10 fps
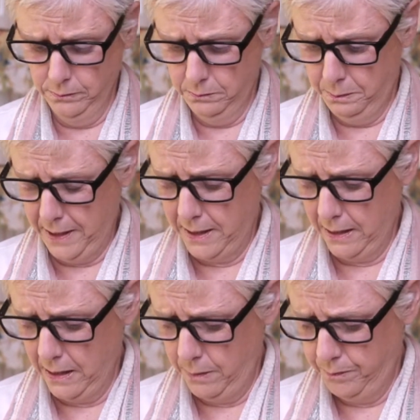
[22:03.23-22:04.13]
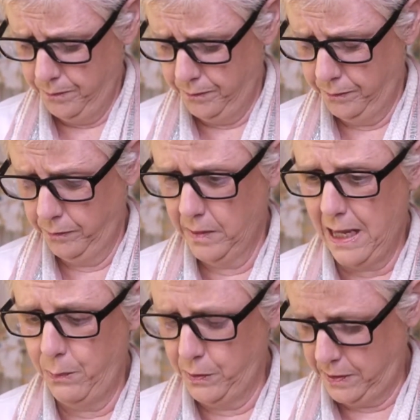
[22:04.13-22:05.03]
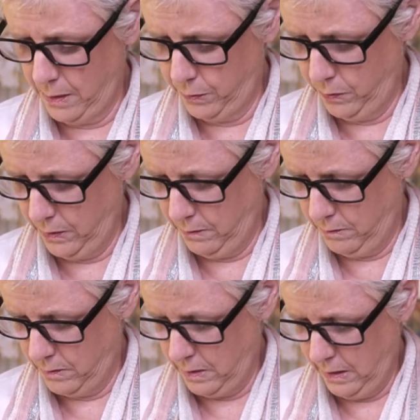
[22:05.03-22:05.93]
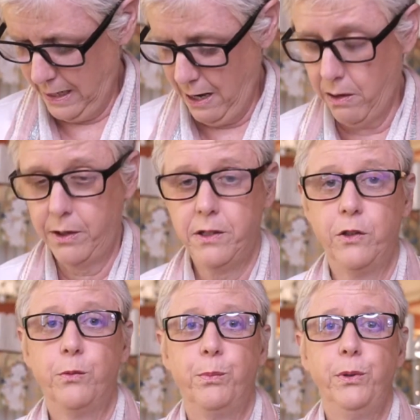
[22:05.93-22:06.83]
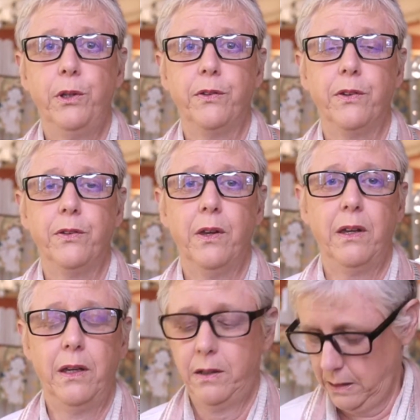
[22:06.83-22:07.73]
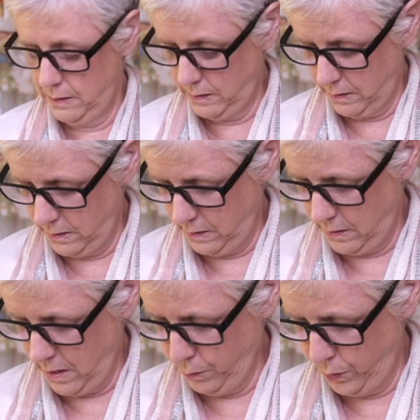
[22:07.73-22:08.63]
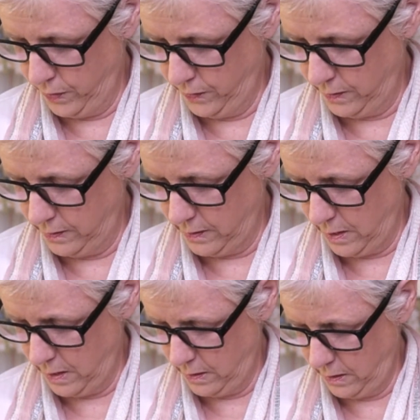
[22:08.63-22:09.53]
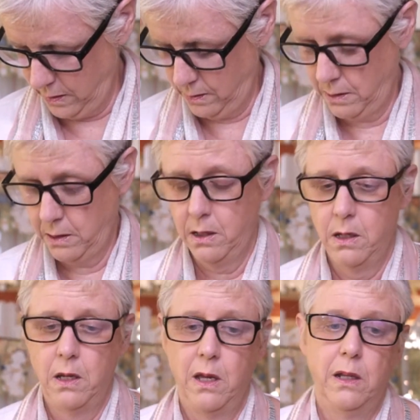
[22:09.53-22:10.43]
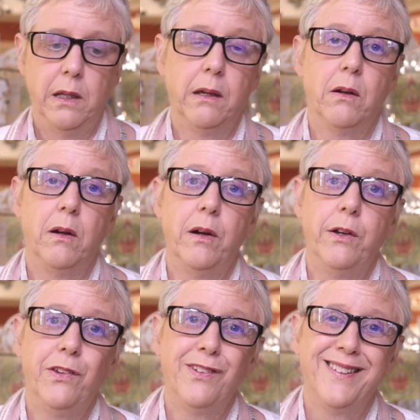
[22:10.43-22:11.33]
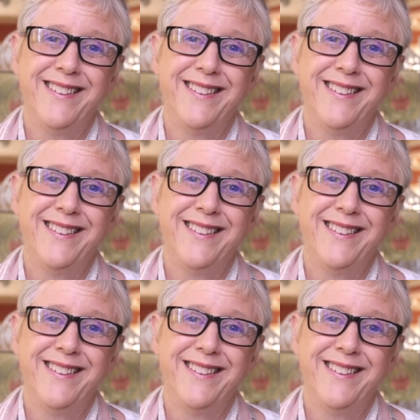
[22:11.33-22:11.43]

But I would say between heritage Buddhist societies and non-Buddhist societies like ours,